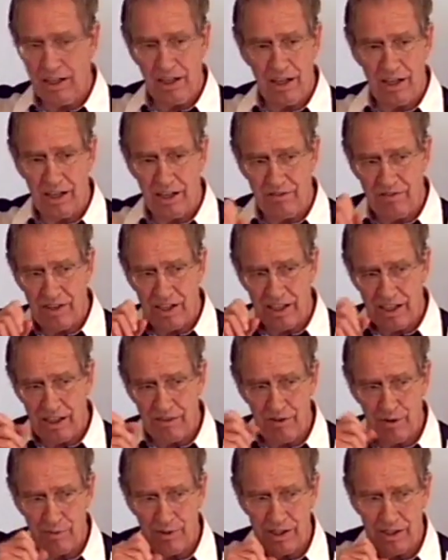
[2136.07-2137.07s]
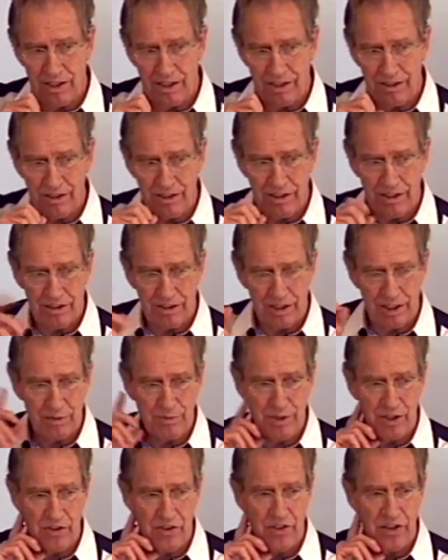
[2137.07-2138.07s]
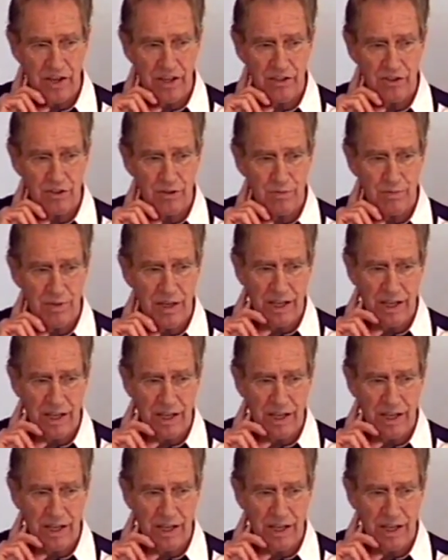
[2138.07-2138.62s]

If I give him a hundred, he'll give me a thousand back.